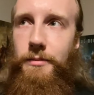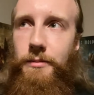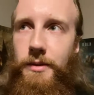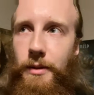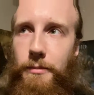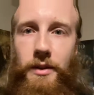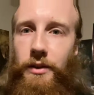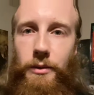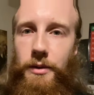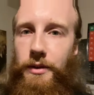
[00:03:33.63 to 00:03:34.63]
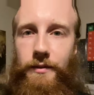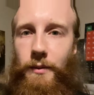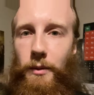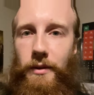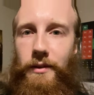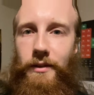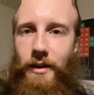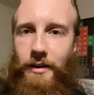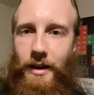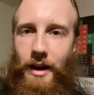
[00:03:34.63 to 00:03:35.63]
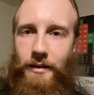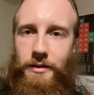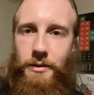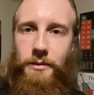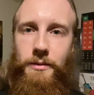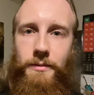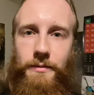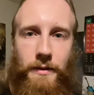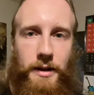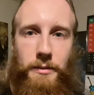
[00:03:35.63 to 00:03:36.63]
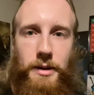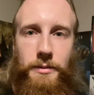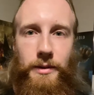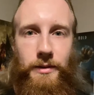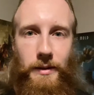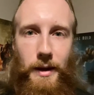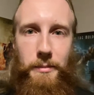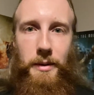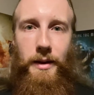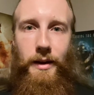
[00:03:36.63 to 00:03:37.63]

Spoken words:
some mysterious force, and they have to find a way to escape,